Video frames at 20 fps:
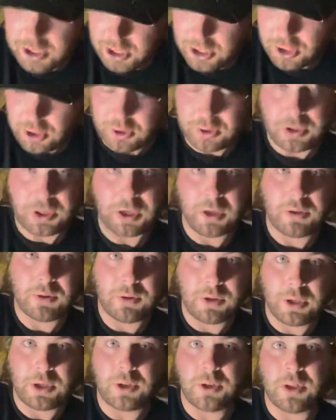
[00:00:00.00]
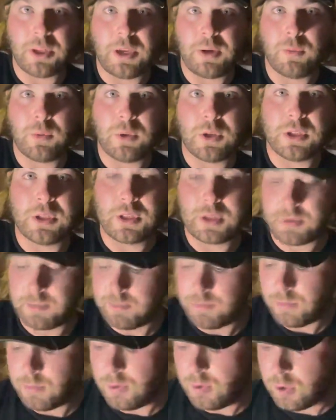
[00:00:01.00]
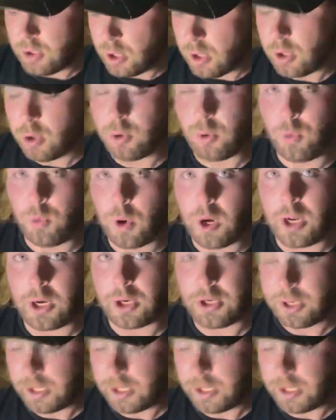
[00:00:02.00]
here, there literally was no water